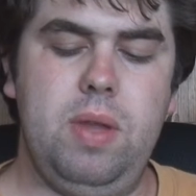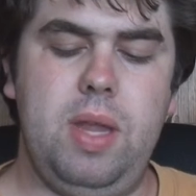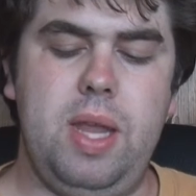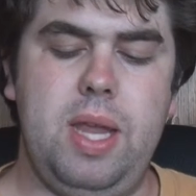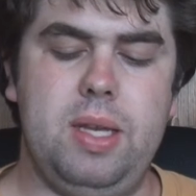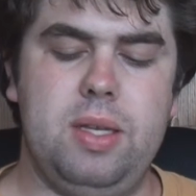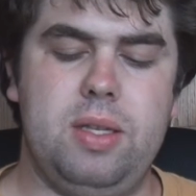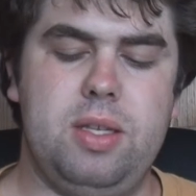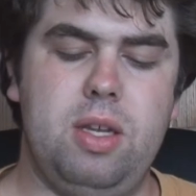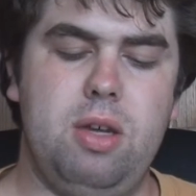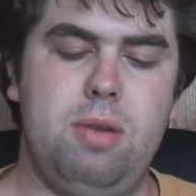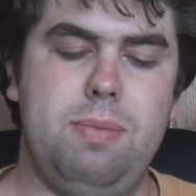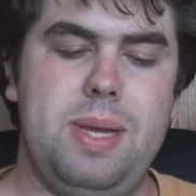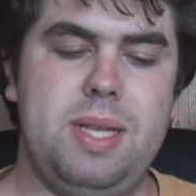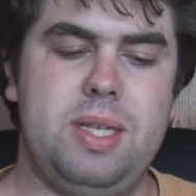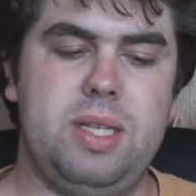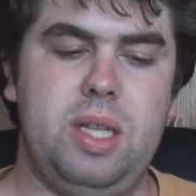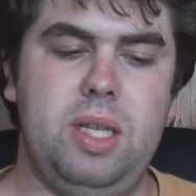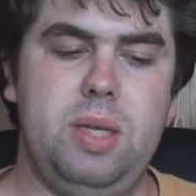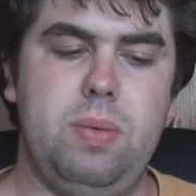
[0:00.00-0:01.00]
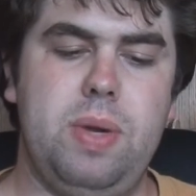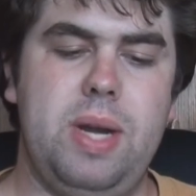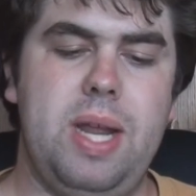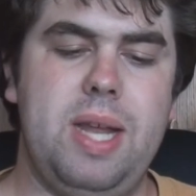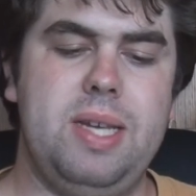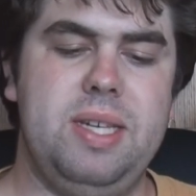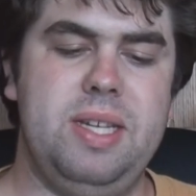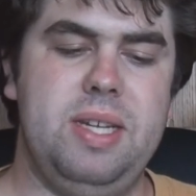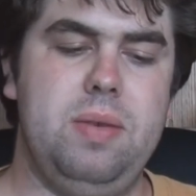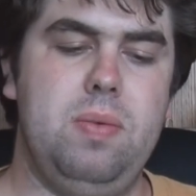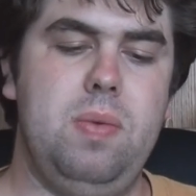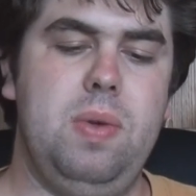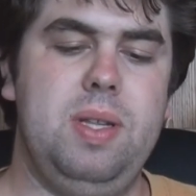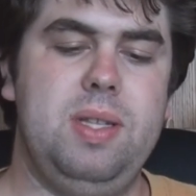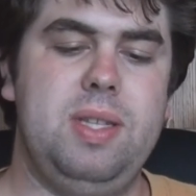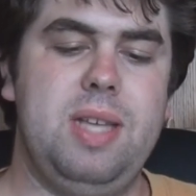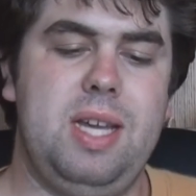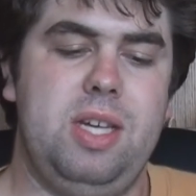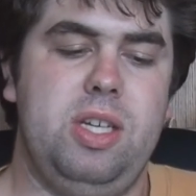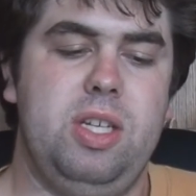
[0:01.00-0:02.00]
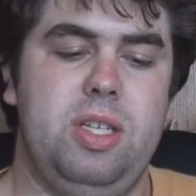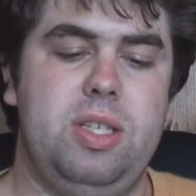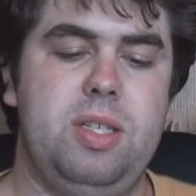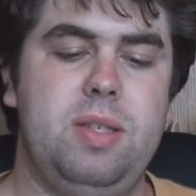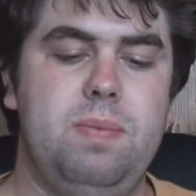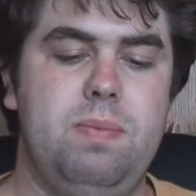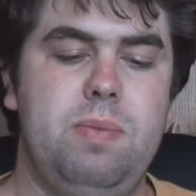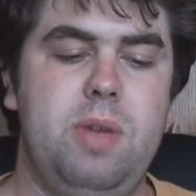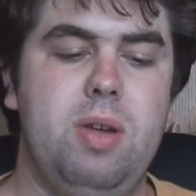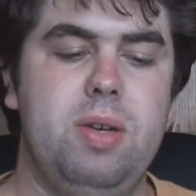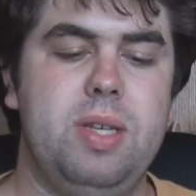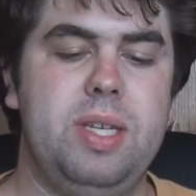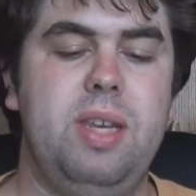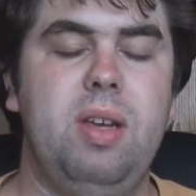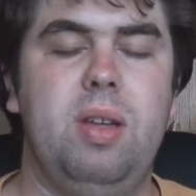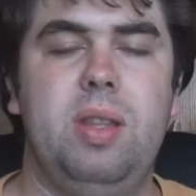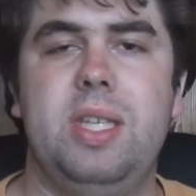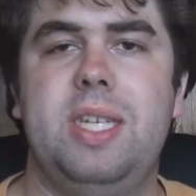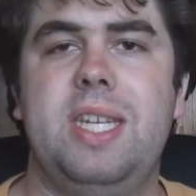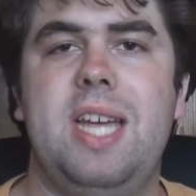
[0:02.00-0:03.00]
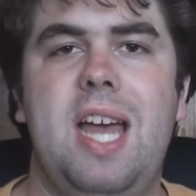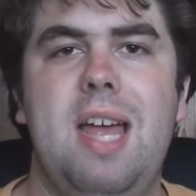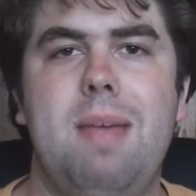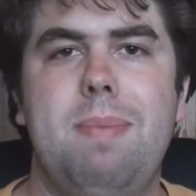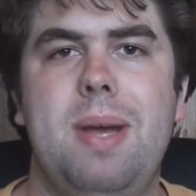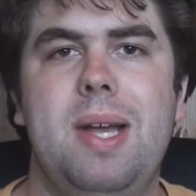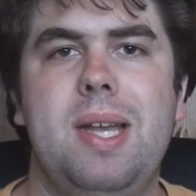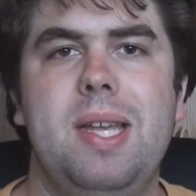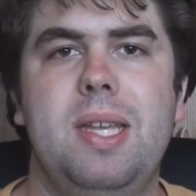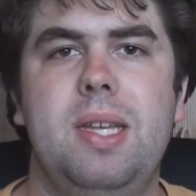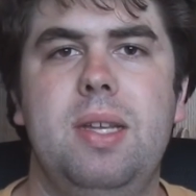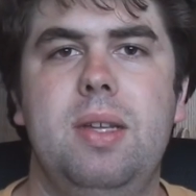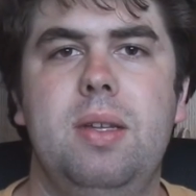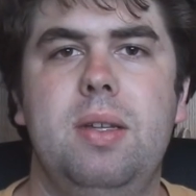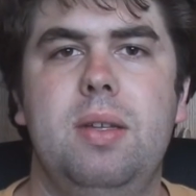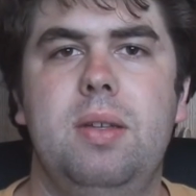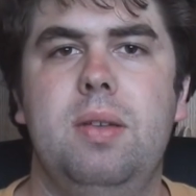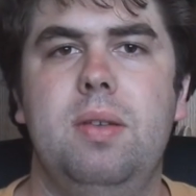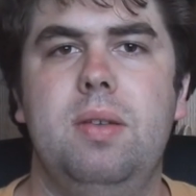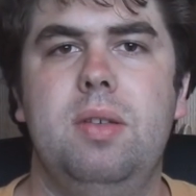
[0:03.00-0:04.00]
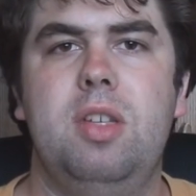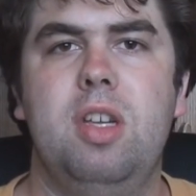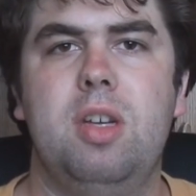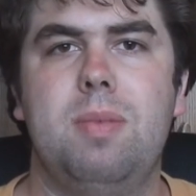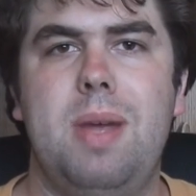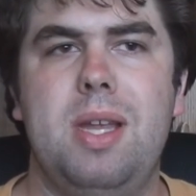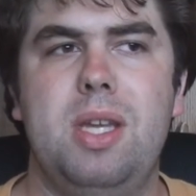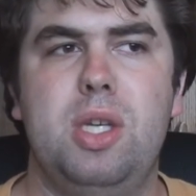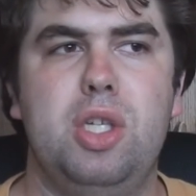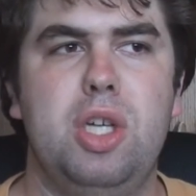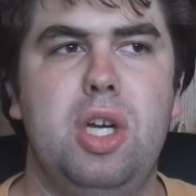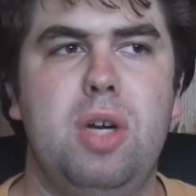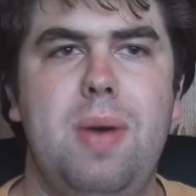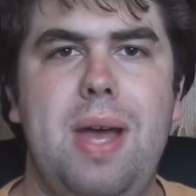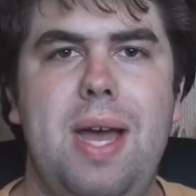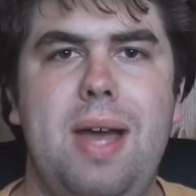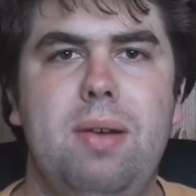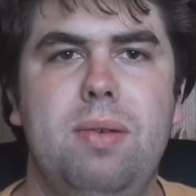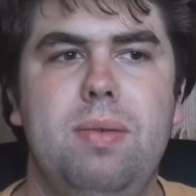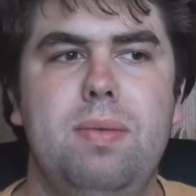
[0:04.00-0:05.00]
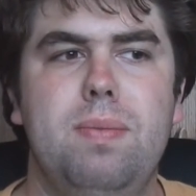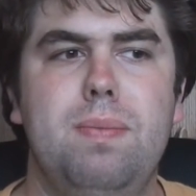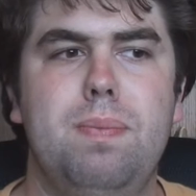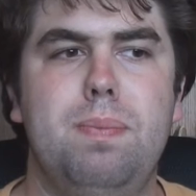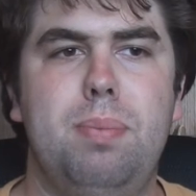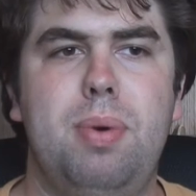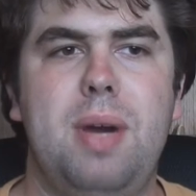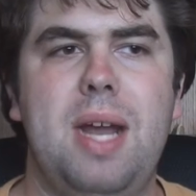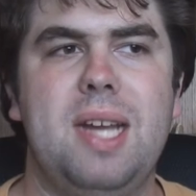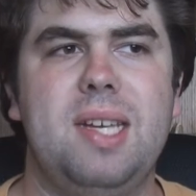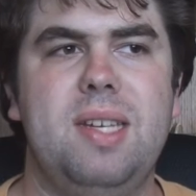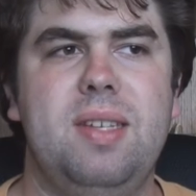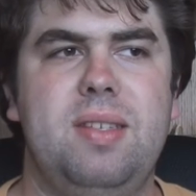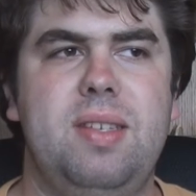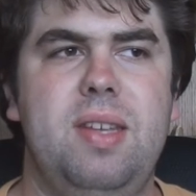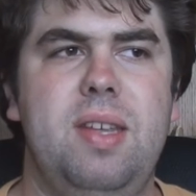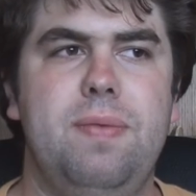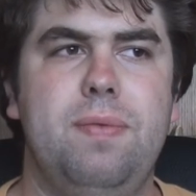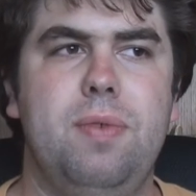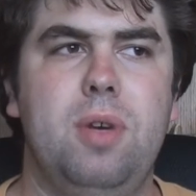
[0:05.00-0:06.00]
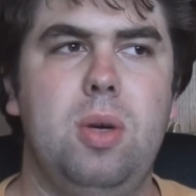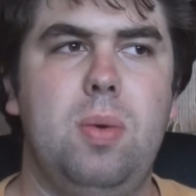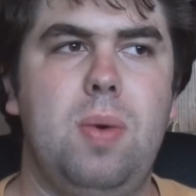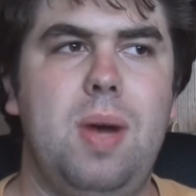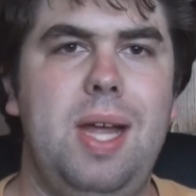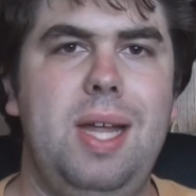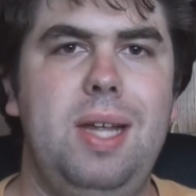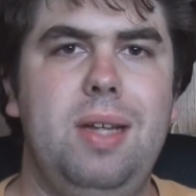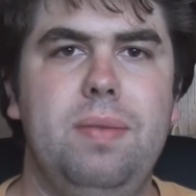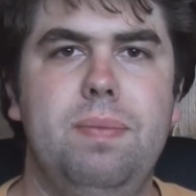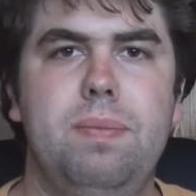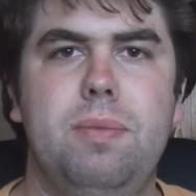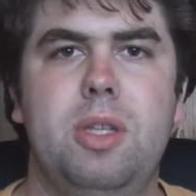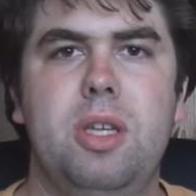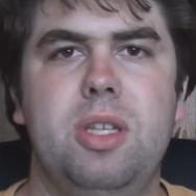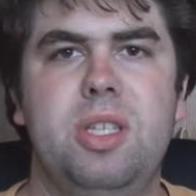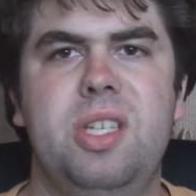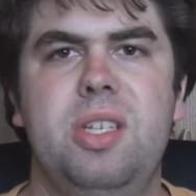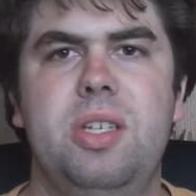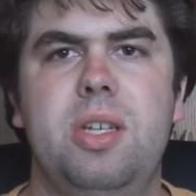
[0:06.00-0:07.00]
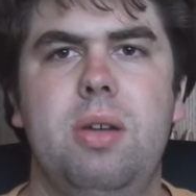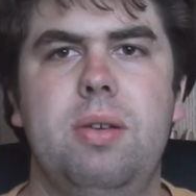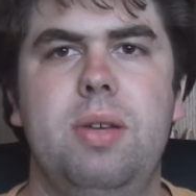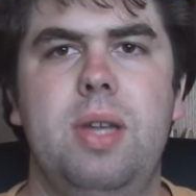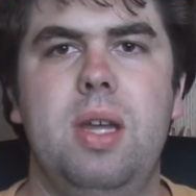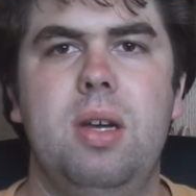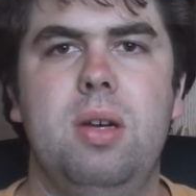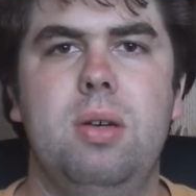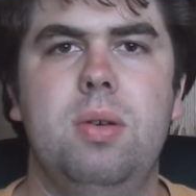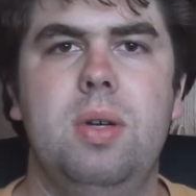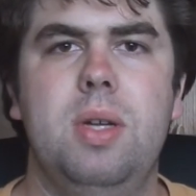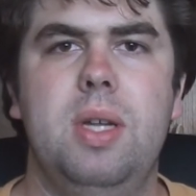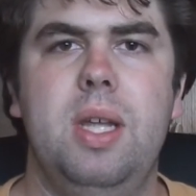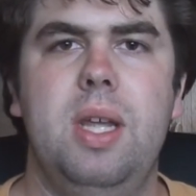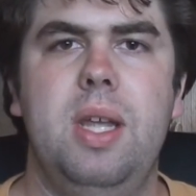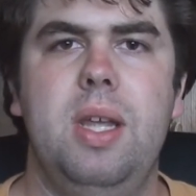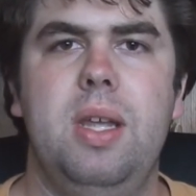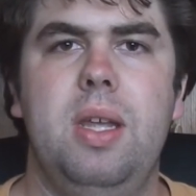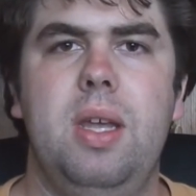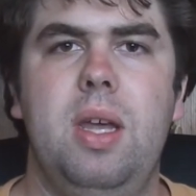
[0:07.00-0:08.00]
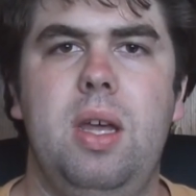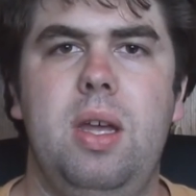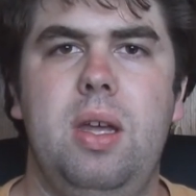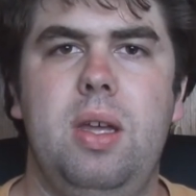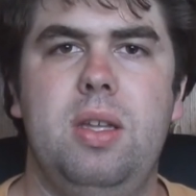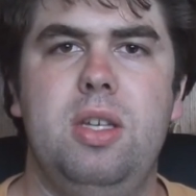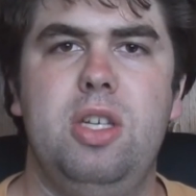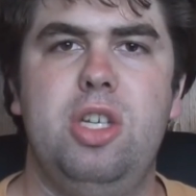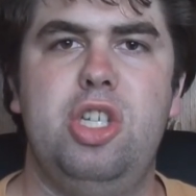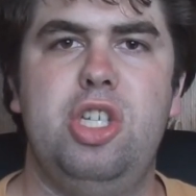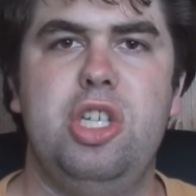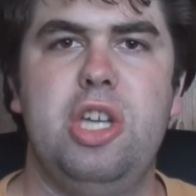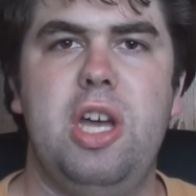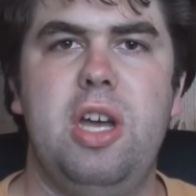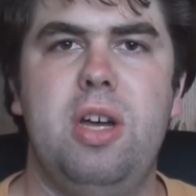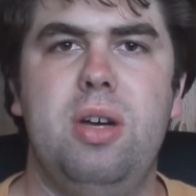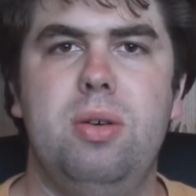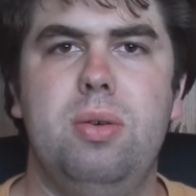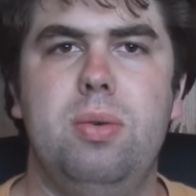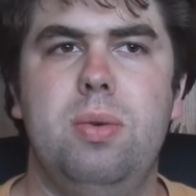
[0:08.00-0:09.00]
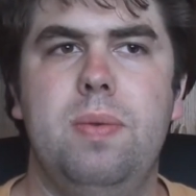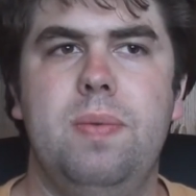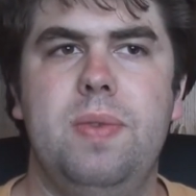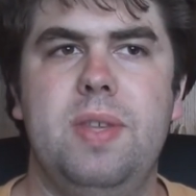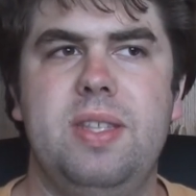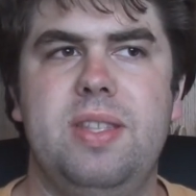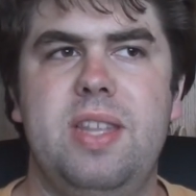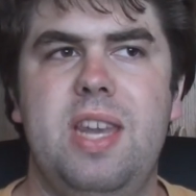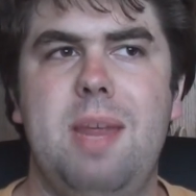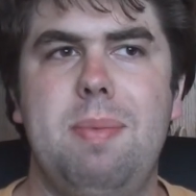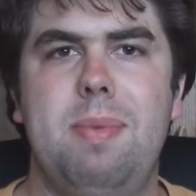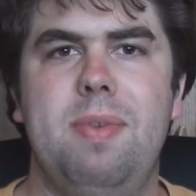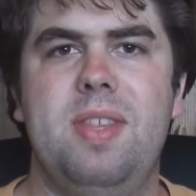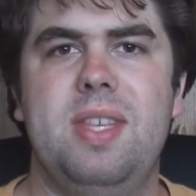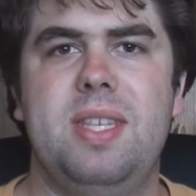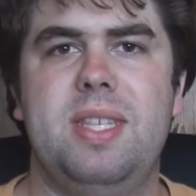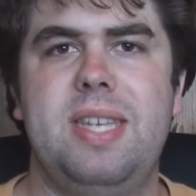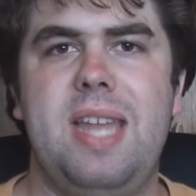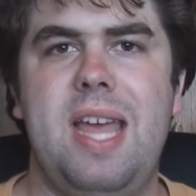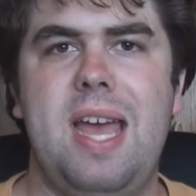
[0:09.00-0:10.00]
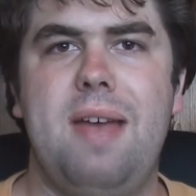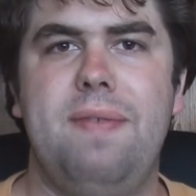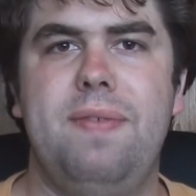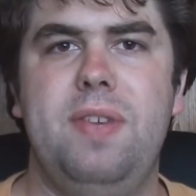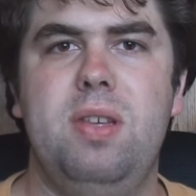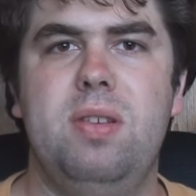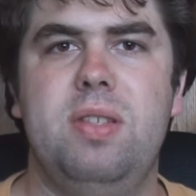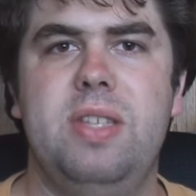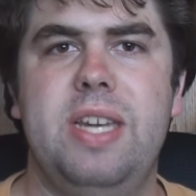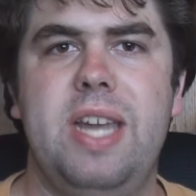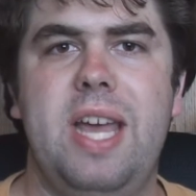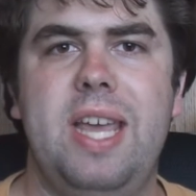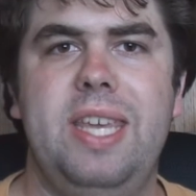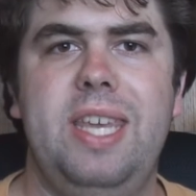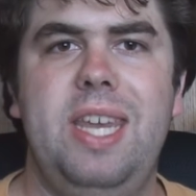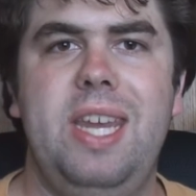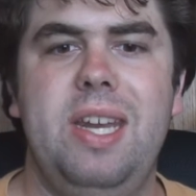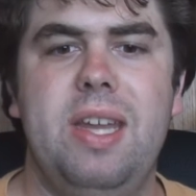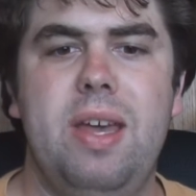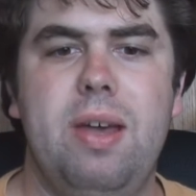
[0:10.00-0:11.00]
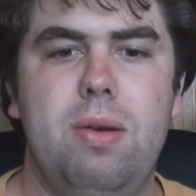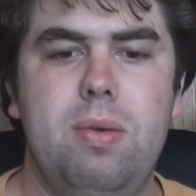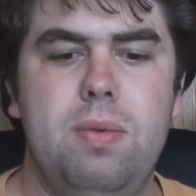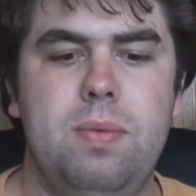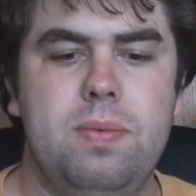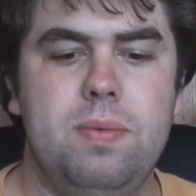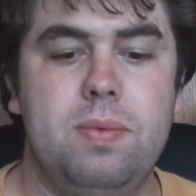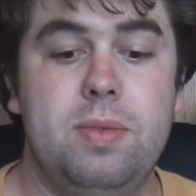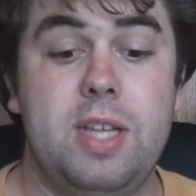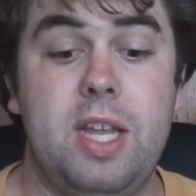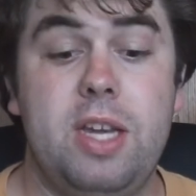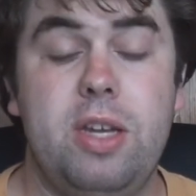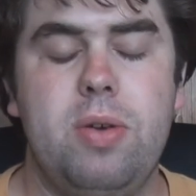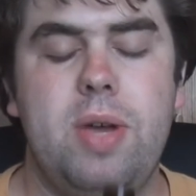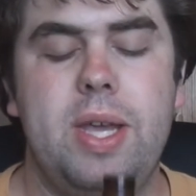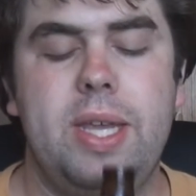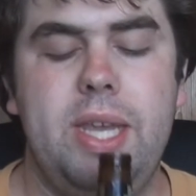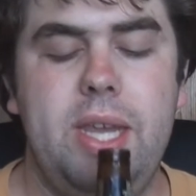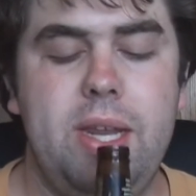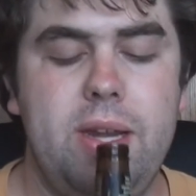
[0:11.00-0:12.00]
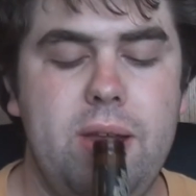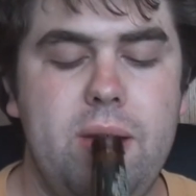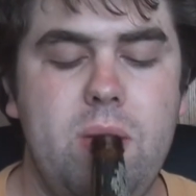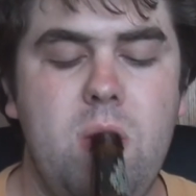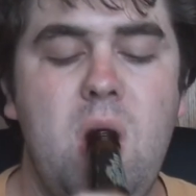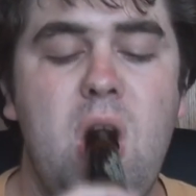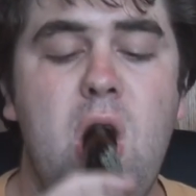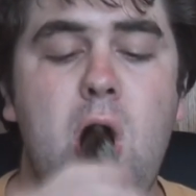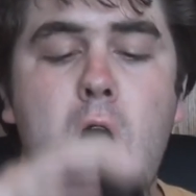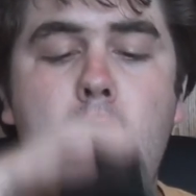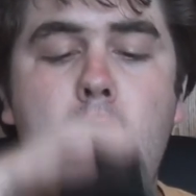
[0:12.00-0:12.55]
And so basically what I did was I just, to kill the time, I took my Joe out and practiced it for a while. And those of you who don't know, Joe is the name of the staff used in Aikido, because I do Aikido.